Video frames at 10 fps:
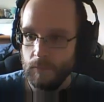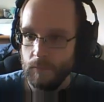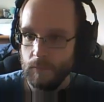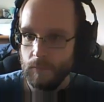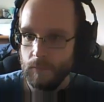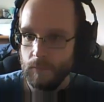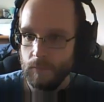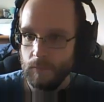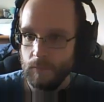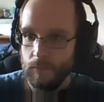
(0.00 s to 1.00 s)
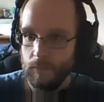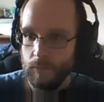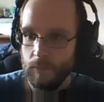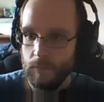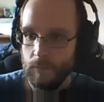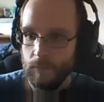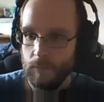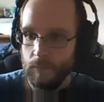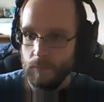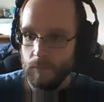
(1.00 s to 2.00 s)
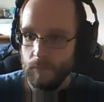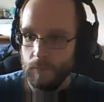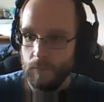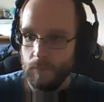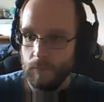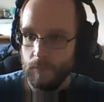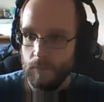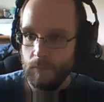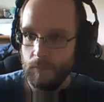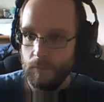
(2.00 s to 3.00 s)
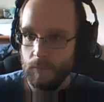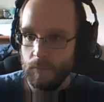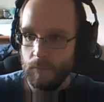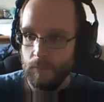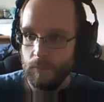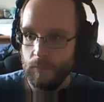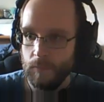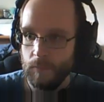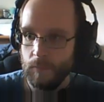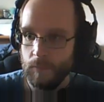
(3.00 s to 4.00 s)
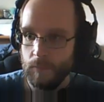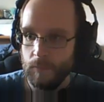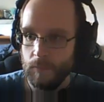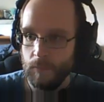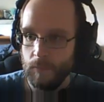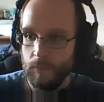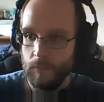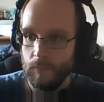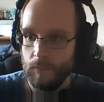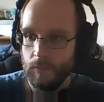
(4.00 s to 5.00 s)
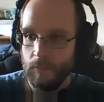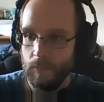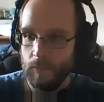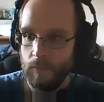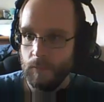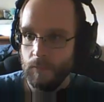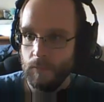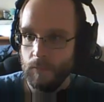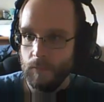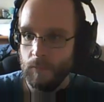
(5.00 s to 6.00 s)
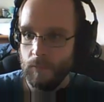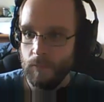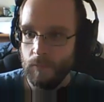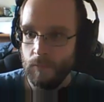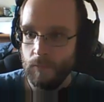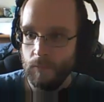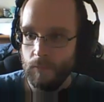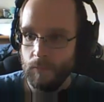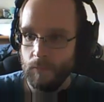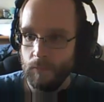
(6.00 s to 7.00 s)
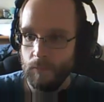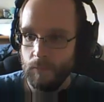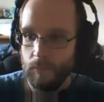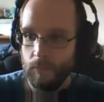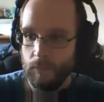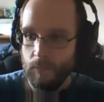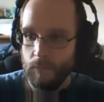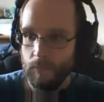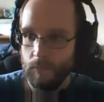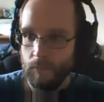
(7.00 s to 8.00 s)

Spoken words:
(not speaking)